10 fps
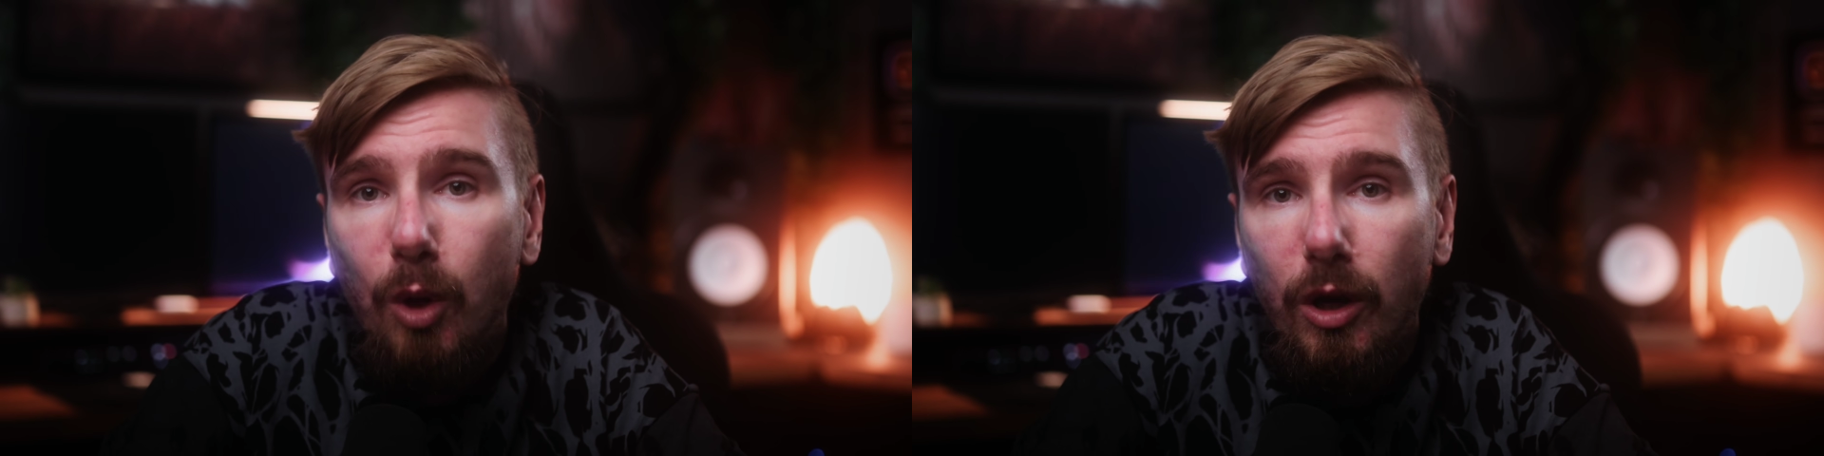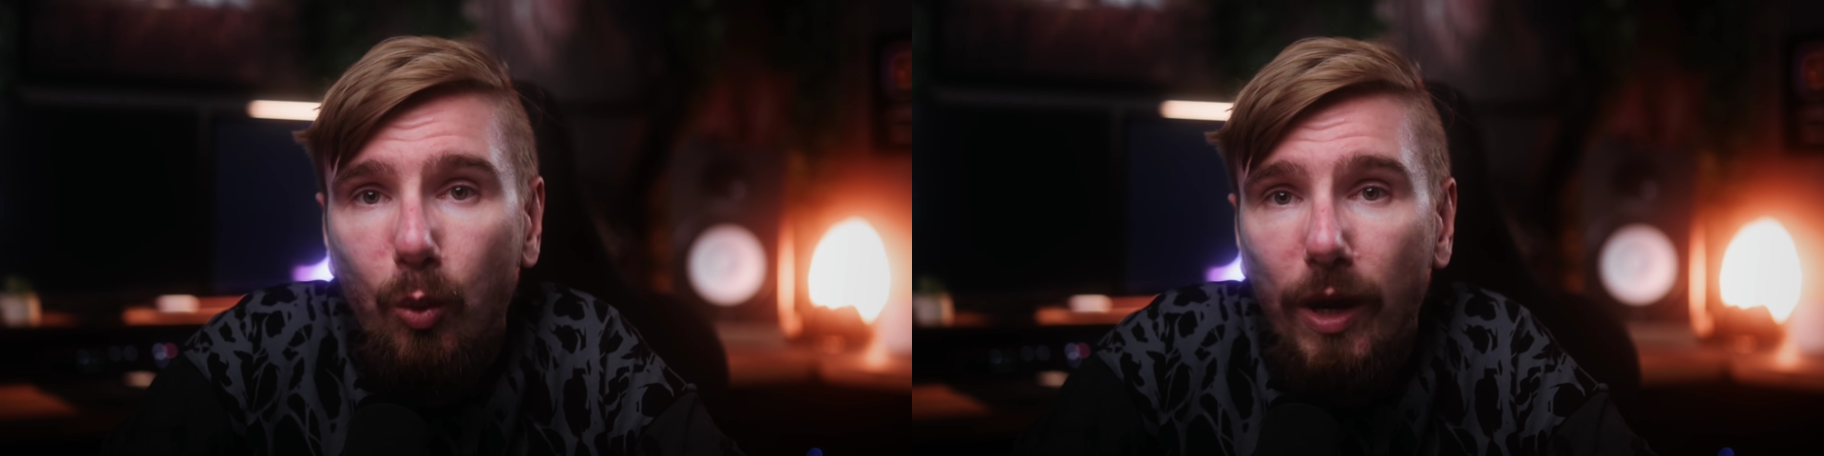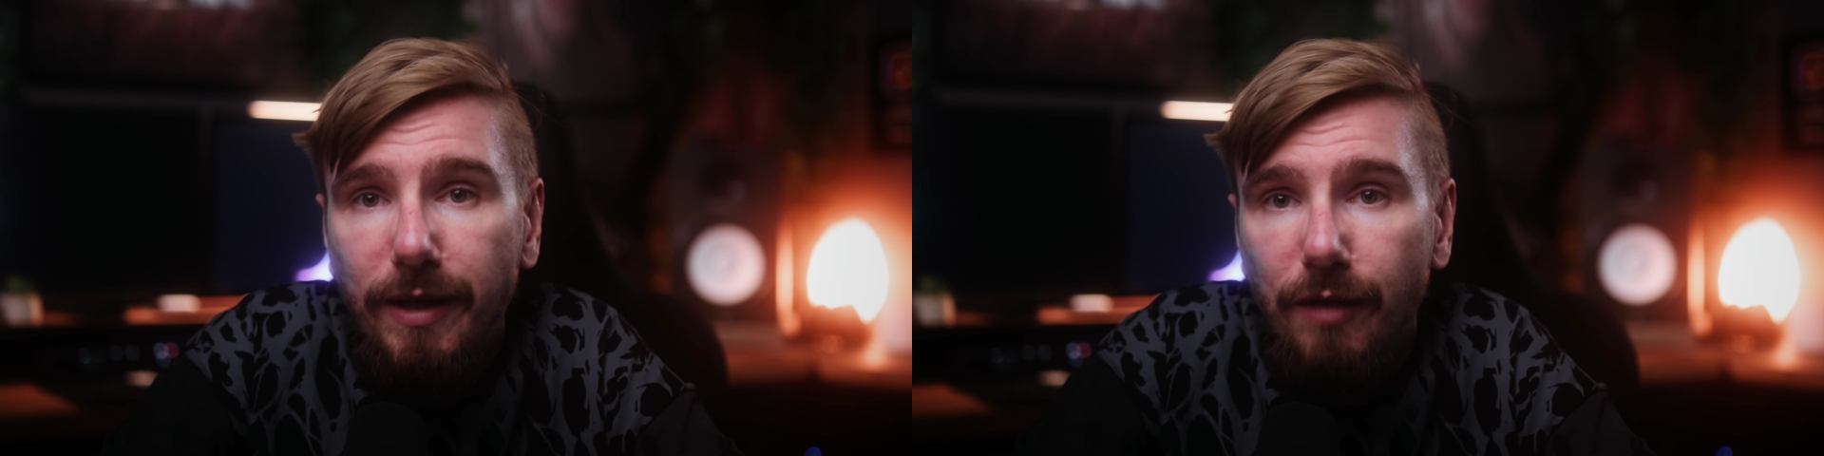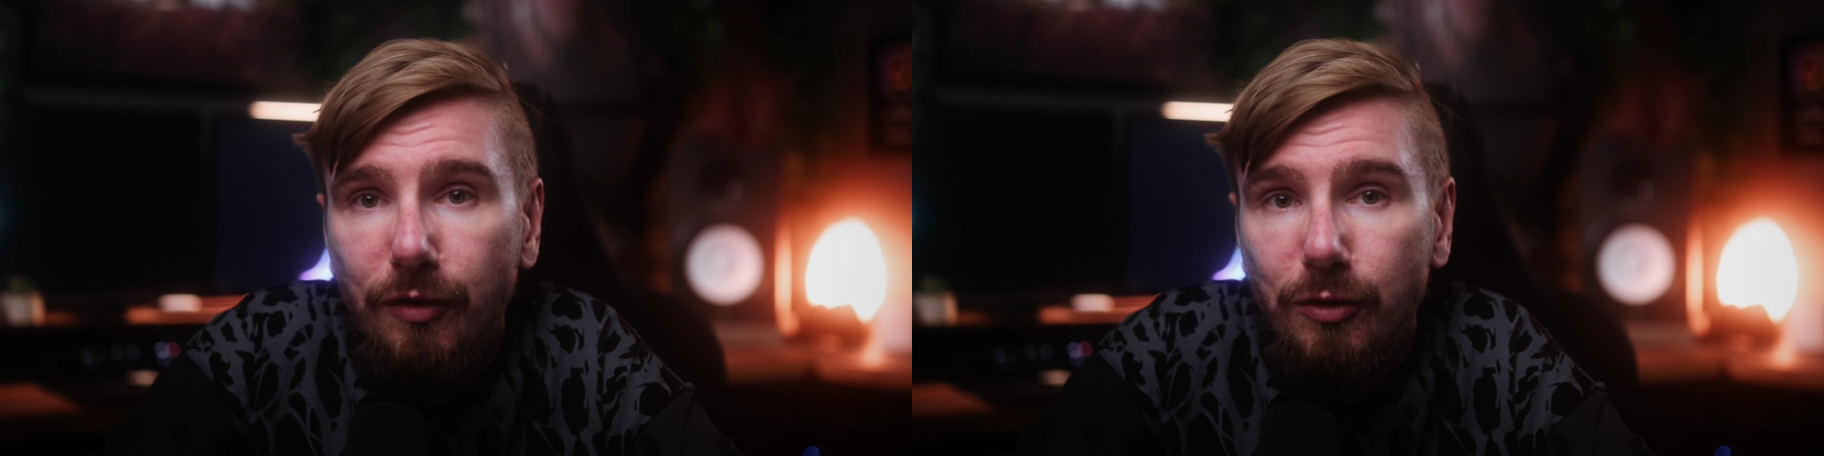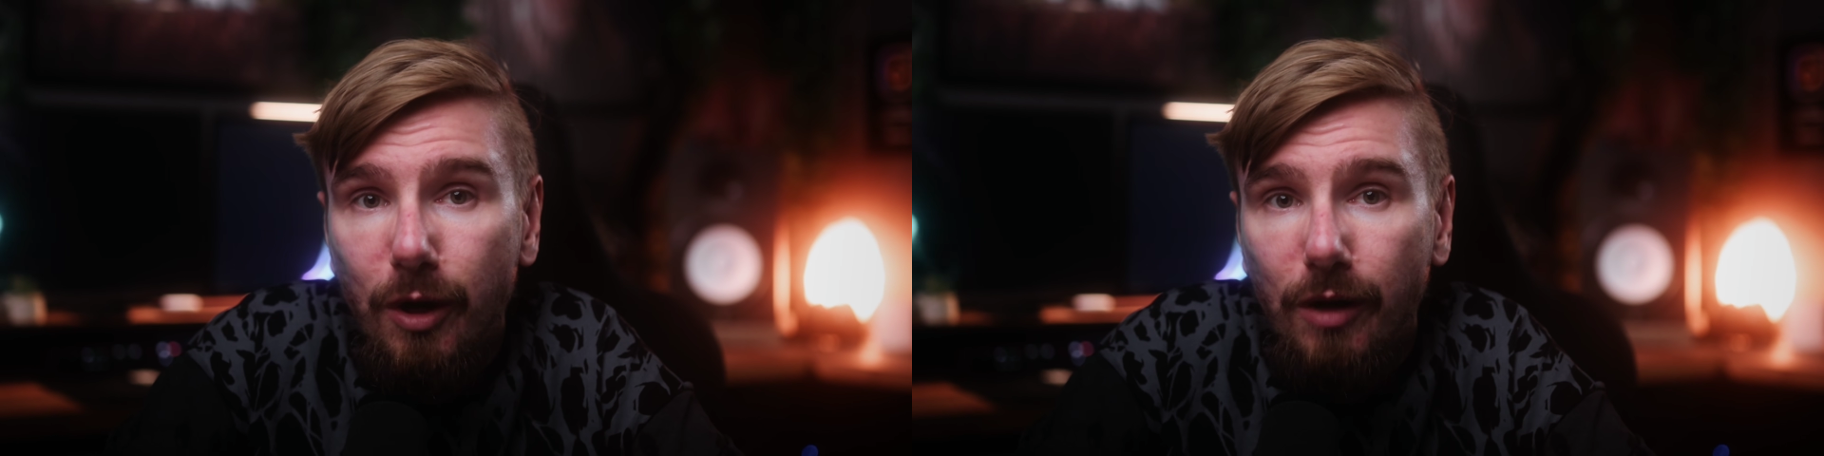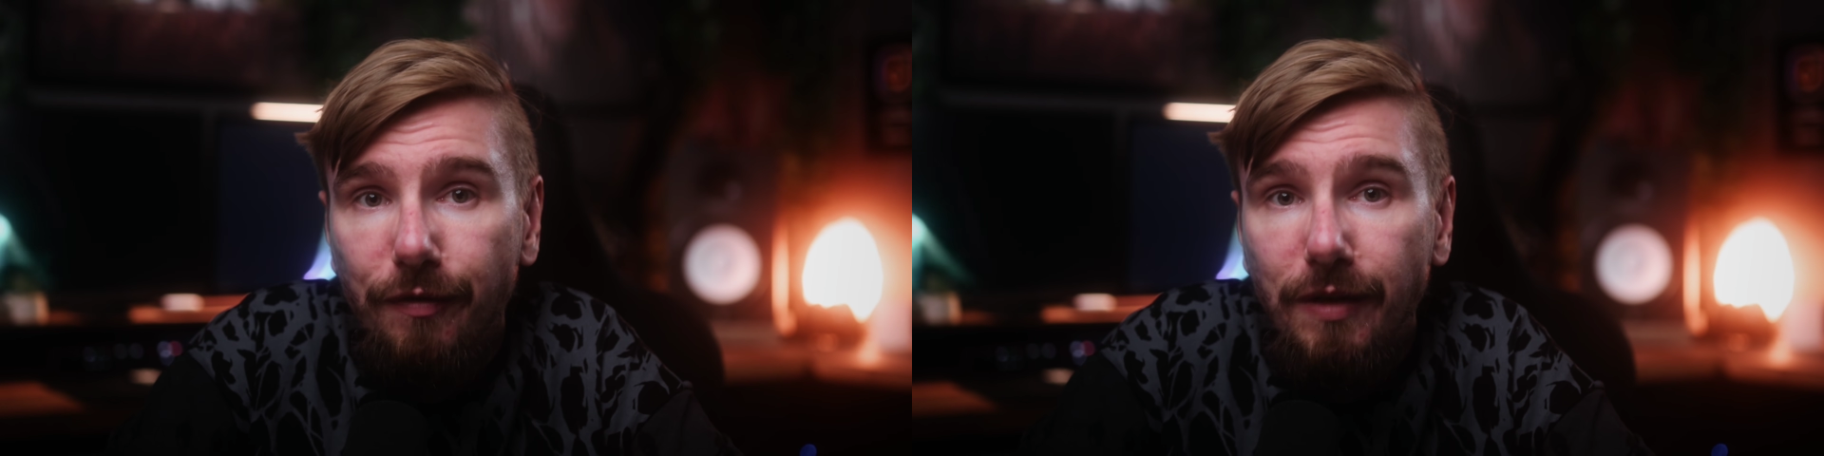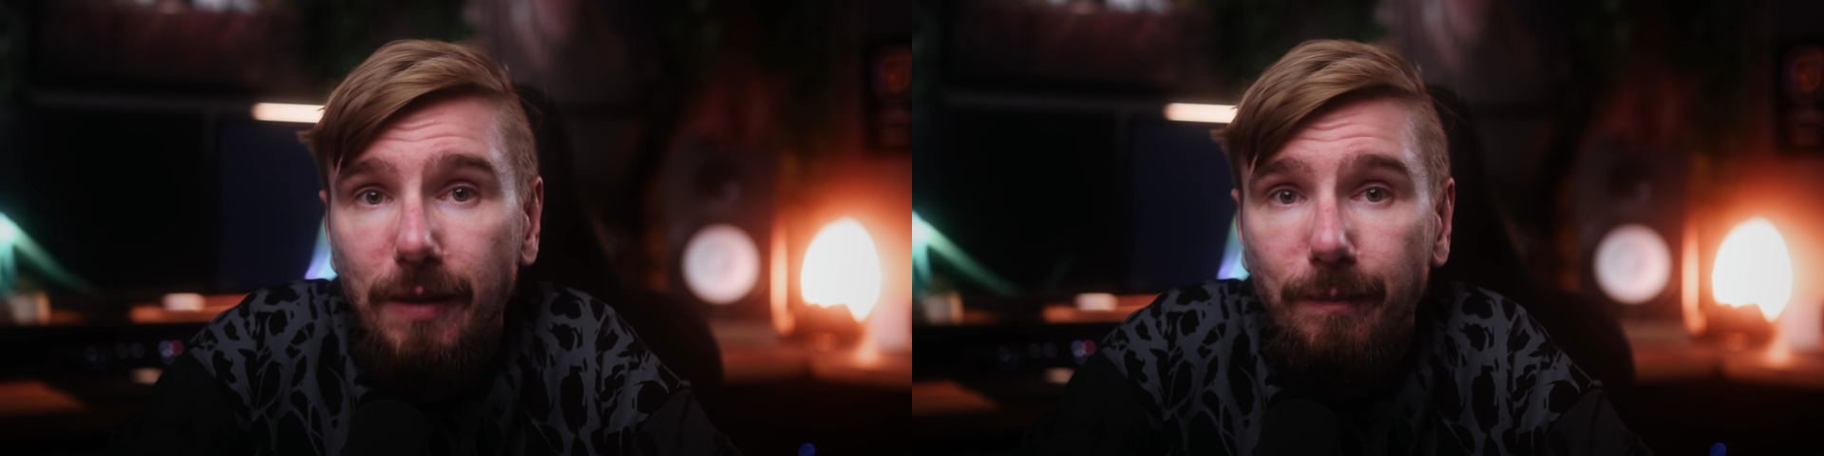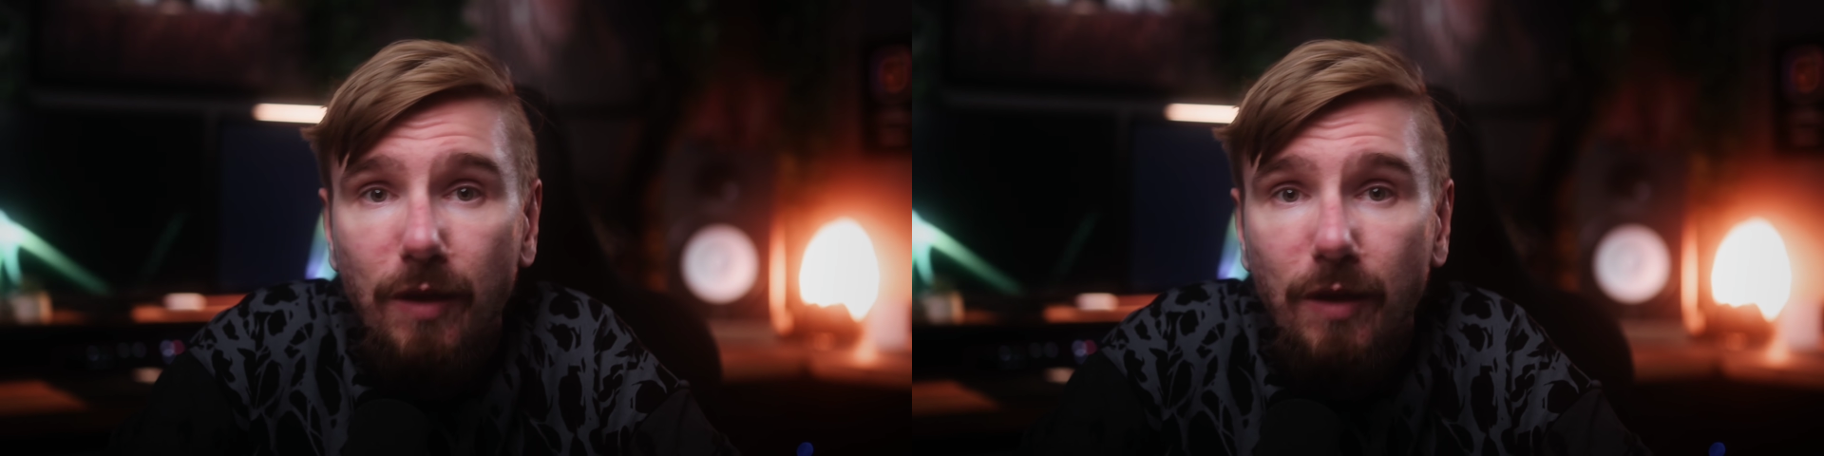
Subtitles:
modern wildlife photography.